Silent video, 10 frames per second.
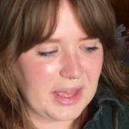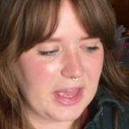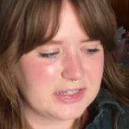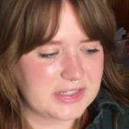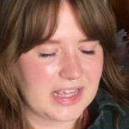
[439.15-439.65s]

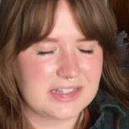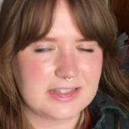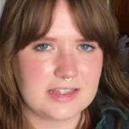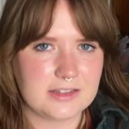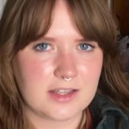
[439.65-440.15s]
it says
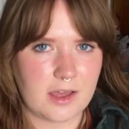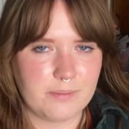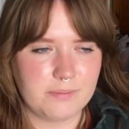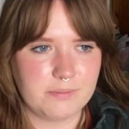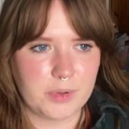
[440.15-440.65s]
that
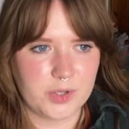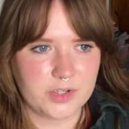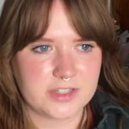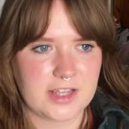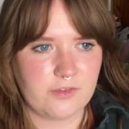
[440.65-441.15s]
some
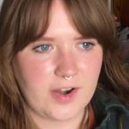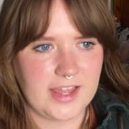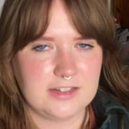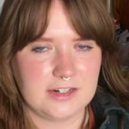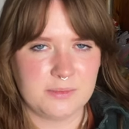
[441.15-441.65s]
books I've
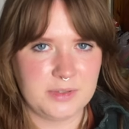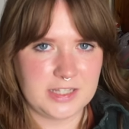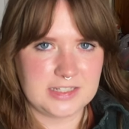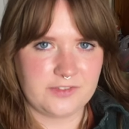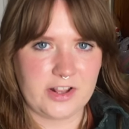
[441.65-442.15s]
read in a
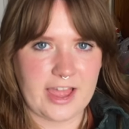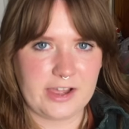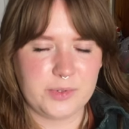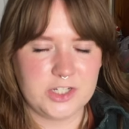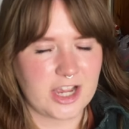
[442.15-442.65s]
completely different
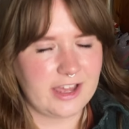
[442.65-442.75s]
language.